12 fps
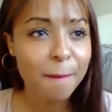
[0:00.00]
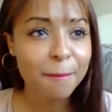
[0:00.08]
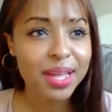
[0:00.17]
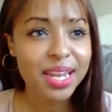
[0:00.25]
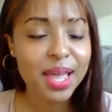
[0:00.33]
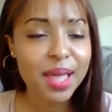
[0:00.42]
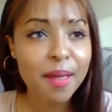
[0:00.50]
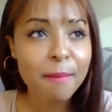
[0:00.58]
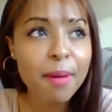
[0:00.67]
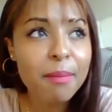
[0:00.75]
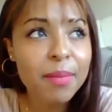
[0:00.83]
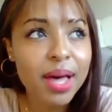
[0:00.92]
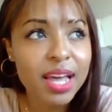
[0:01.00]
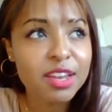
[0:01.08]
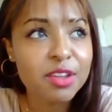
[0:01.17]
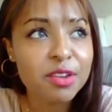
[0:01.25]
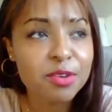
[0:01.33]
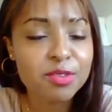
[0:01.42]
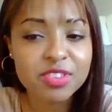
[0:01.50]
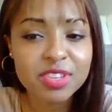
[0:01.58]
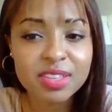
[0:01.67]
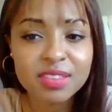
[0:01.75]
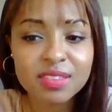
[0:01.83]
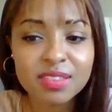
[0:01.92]
But in my mind,
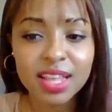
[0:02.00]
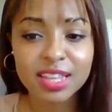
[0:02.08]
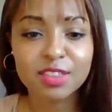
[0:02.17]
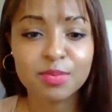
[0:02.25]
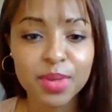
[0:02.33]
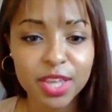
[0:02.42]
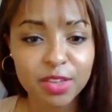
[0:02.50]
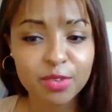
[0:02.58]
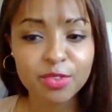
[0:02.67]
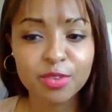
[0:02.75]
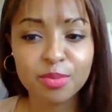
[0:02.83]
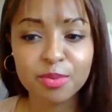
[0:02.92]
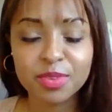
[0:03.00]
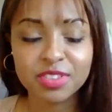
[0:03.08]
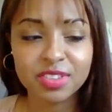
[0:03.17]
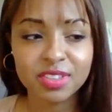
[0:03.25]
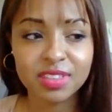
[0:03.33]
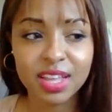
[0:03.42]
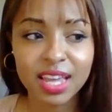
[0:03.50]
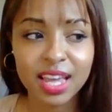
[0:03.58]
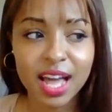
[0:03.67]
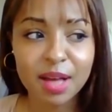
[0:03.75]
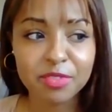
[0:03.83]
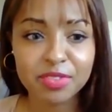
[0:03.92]
she's like this big YouTuber, but she's
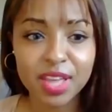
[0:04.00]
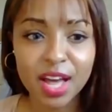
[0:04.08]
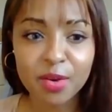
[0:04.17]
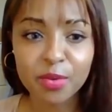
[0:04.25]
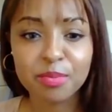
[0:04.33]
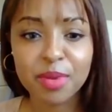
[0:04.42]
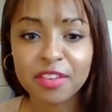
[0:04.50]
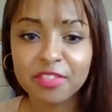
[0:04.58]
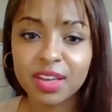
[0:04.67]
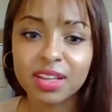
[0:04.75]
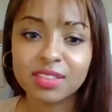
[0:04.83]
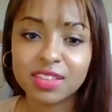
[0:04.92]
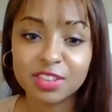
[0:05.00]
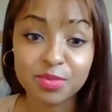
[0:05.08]
like, I'm just out with my fiance.